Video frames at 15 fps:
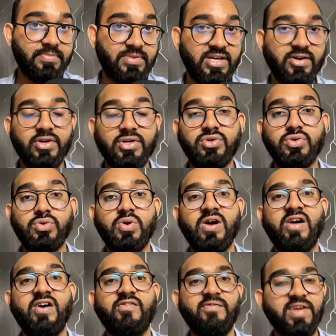They're going to
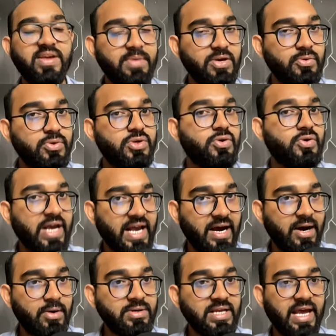review your account,